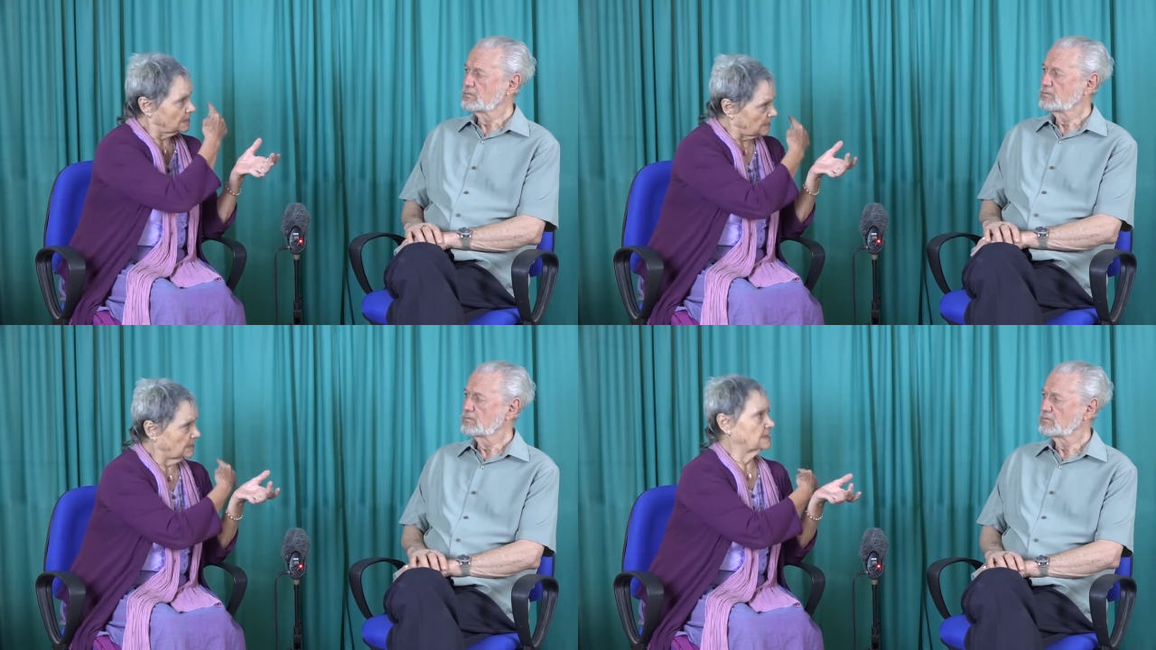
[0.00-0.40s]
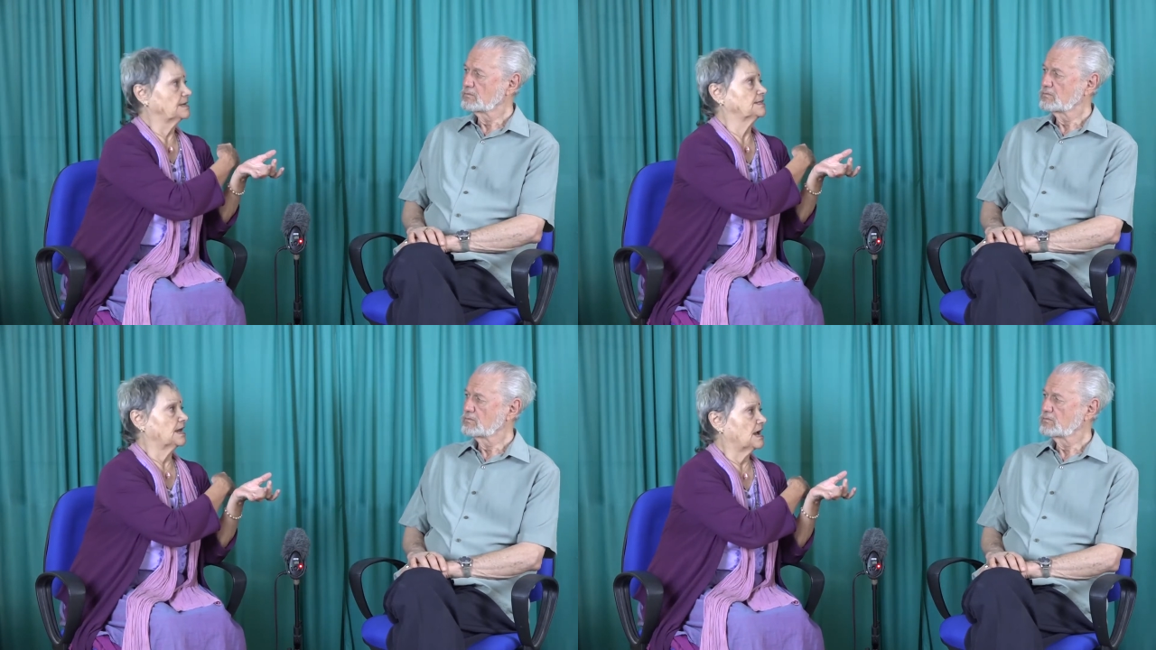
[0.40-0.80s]
Speaker 1: Here
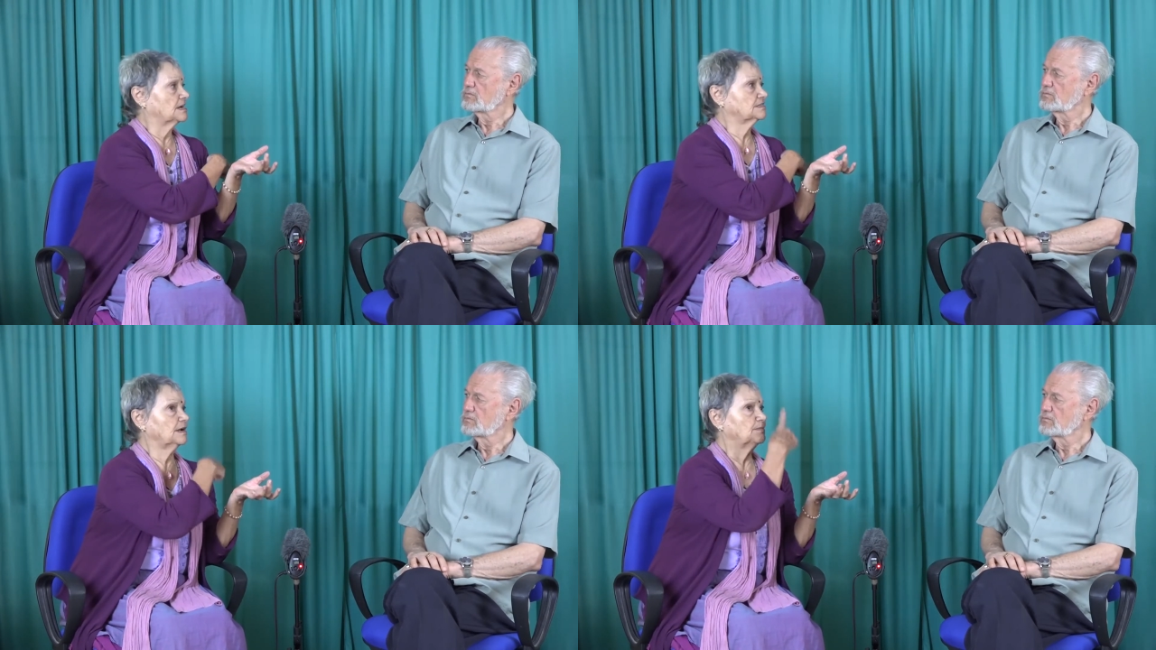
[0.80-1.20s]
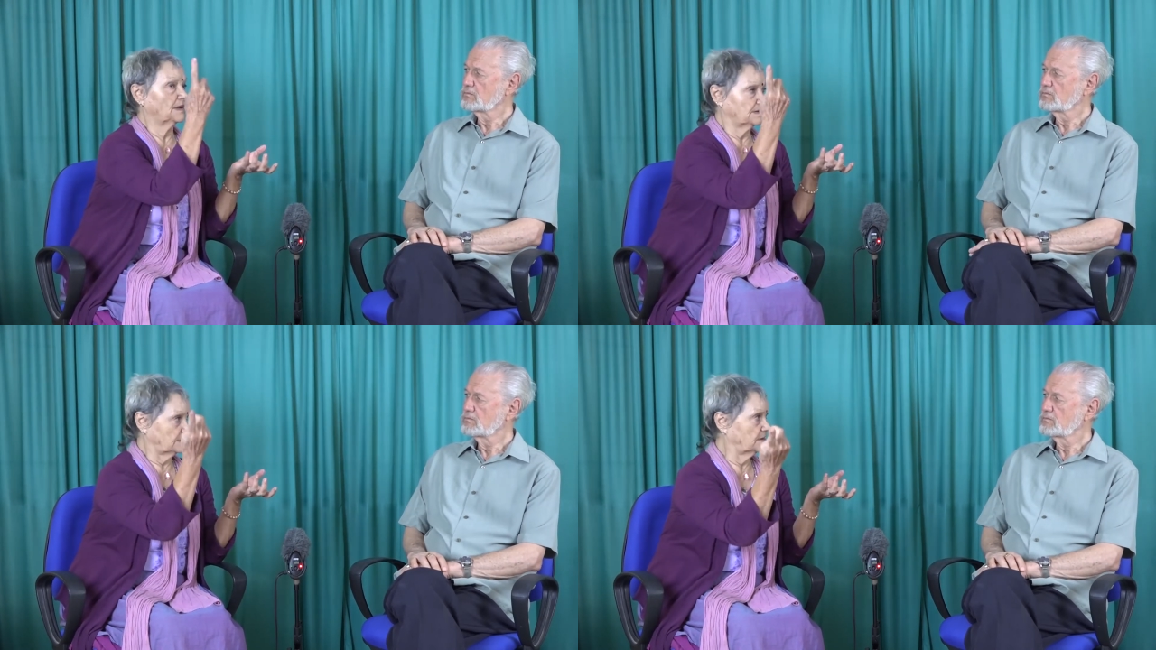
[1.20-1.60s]
in the ashram
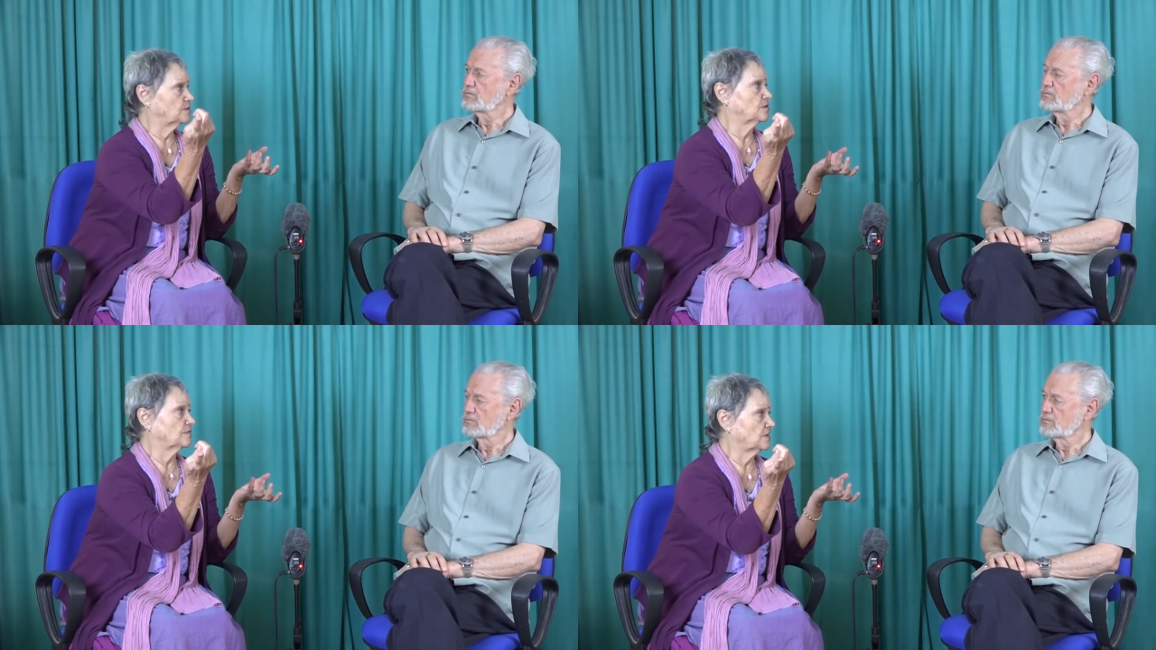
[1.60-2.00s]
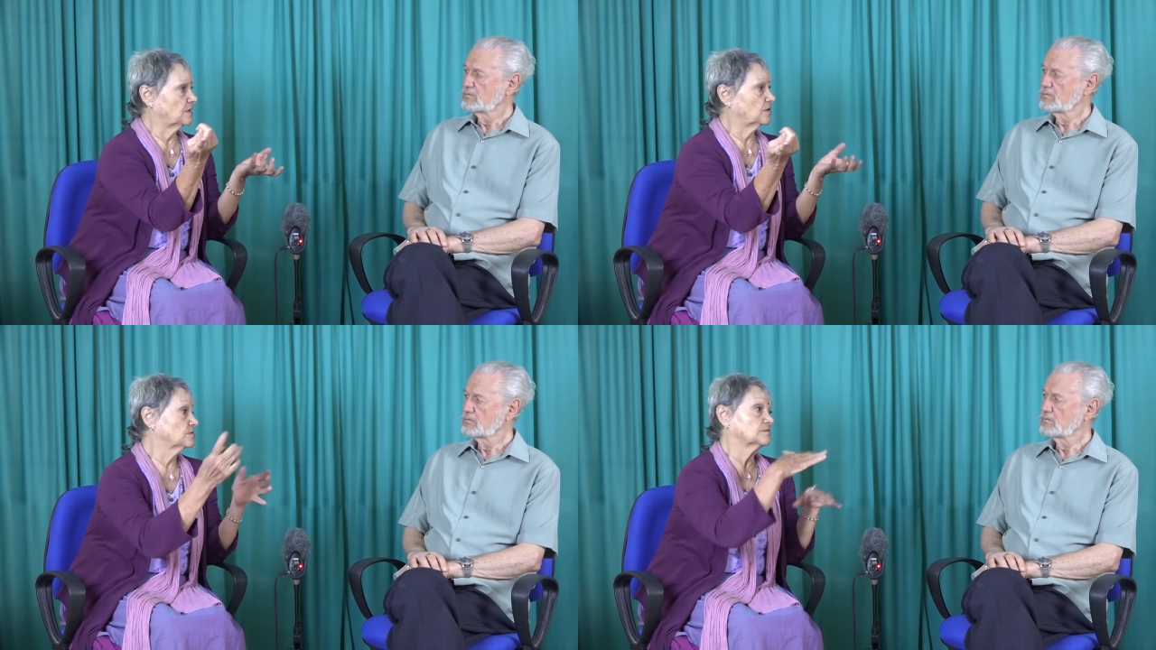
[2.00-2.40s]
and in
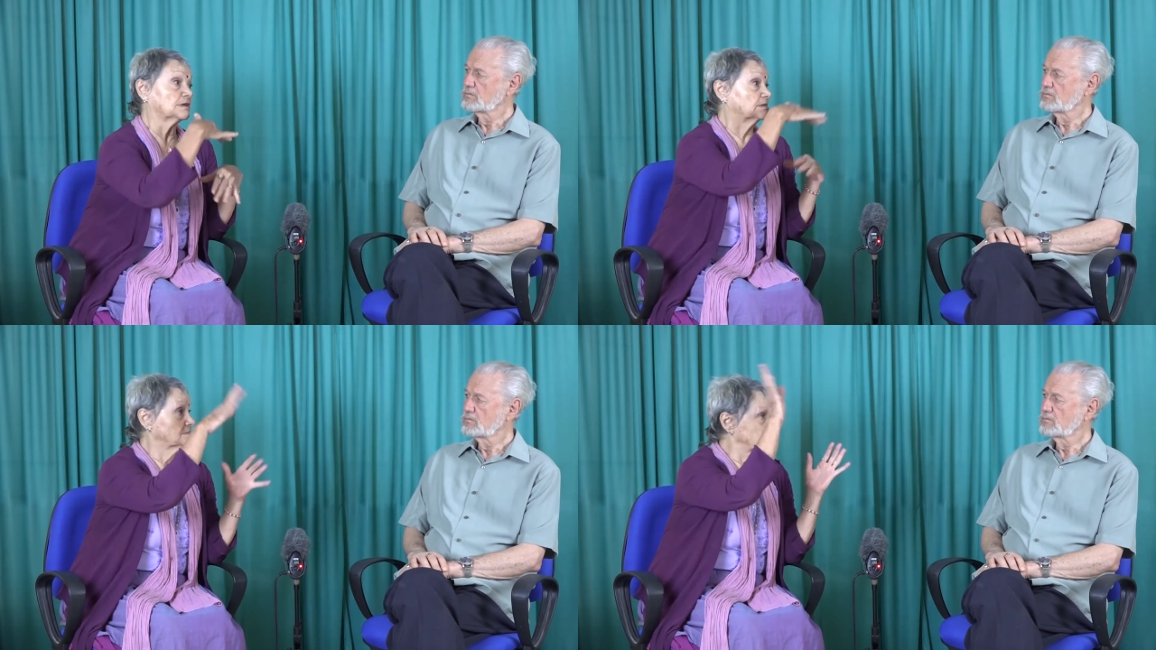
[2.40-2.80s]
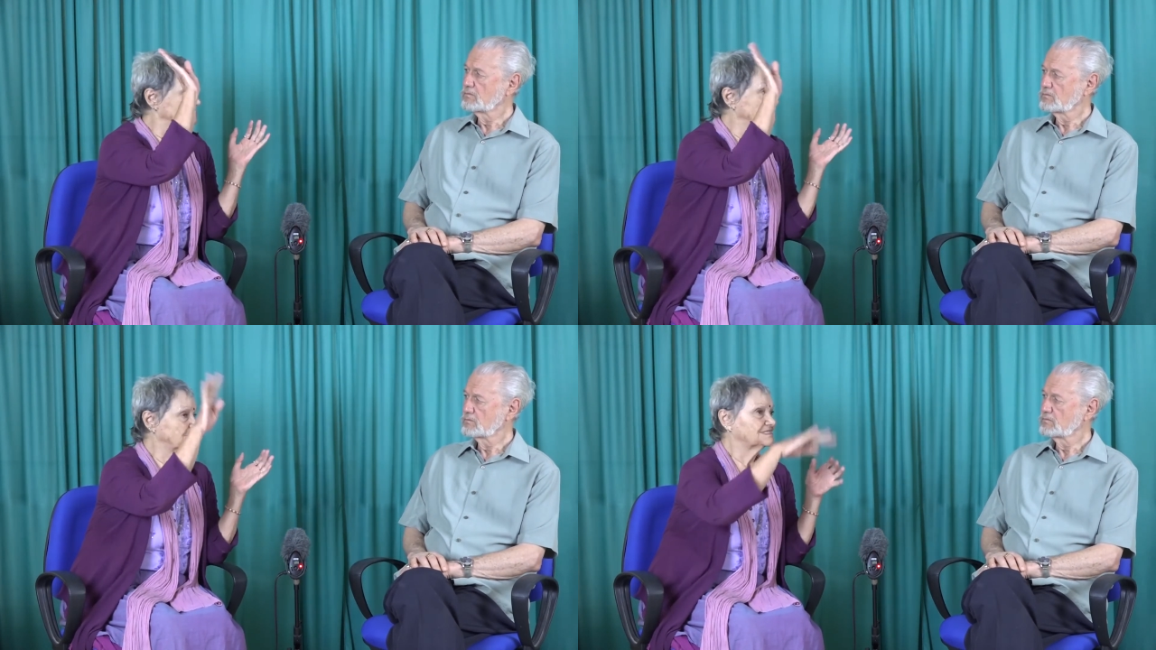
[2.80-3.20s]
Auroville also,
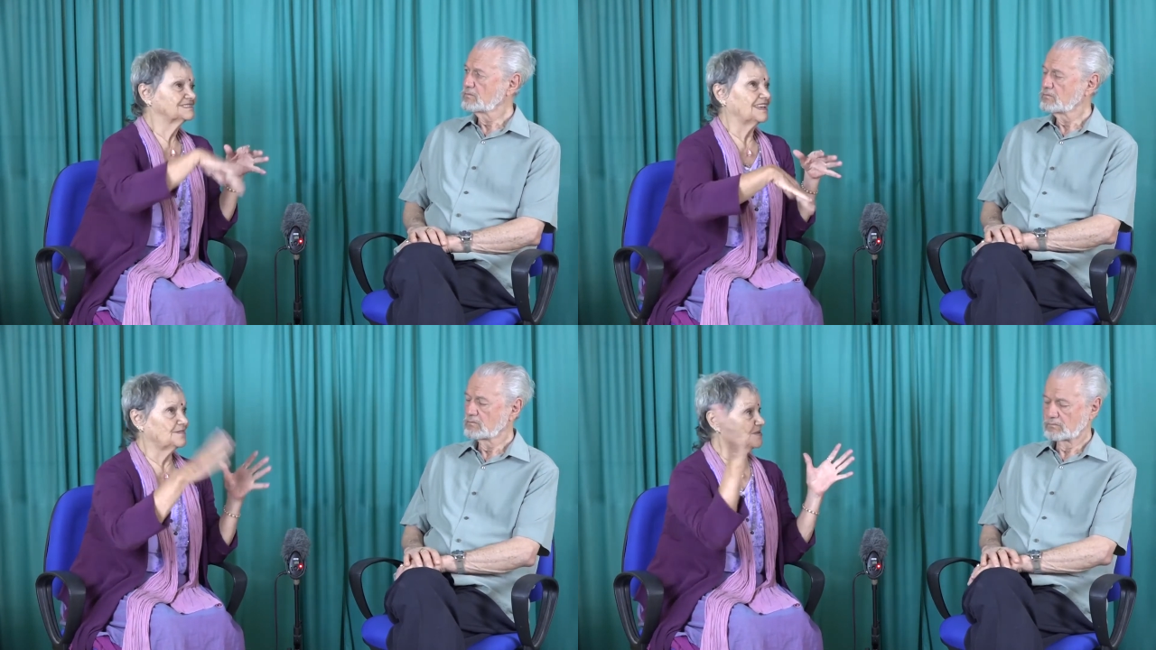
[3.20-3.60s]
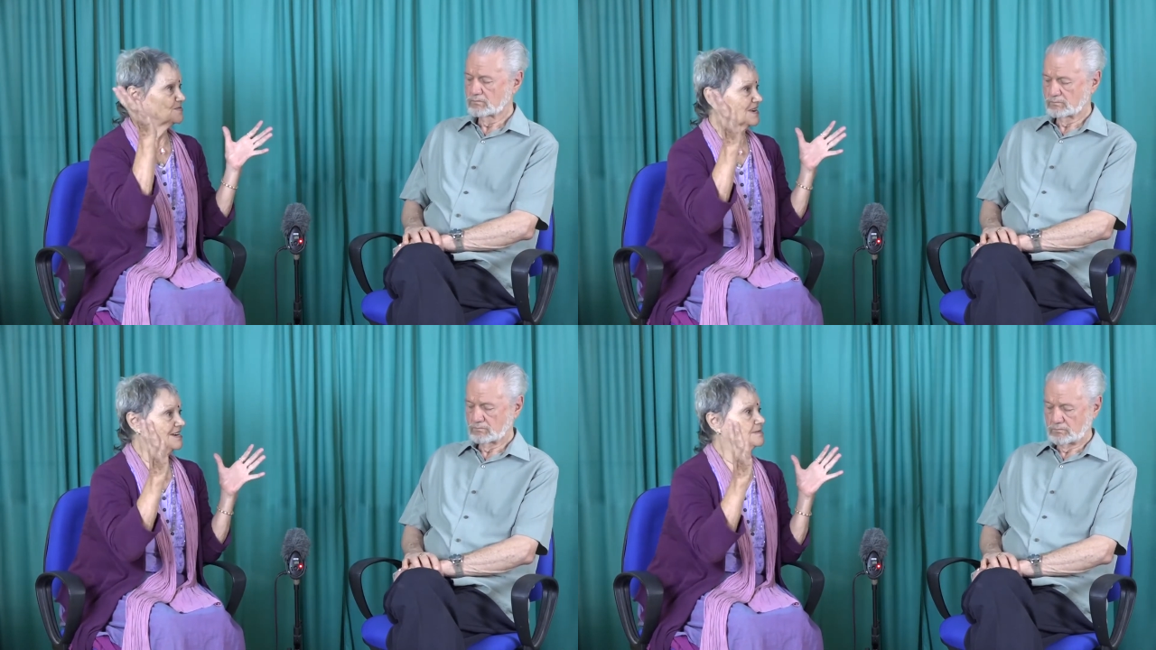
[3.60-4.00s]
and
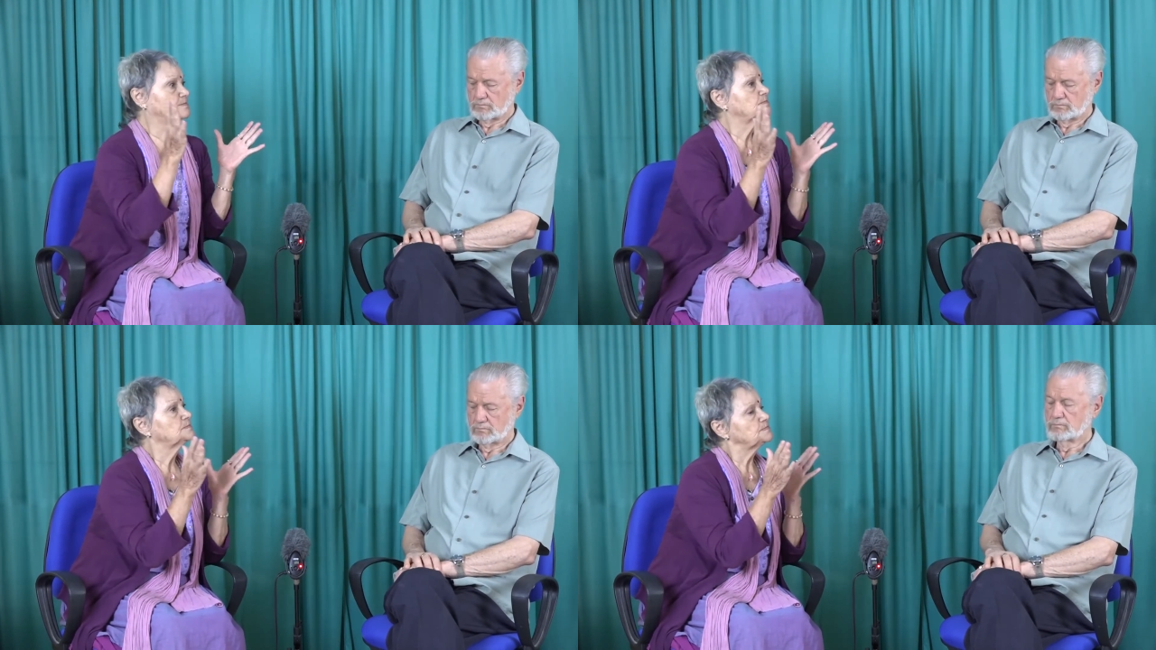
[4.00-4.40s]
everywhere.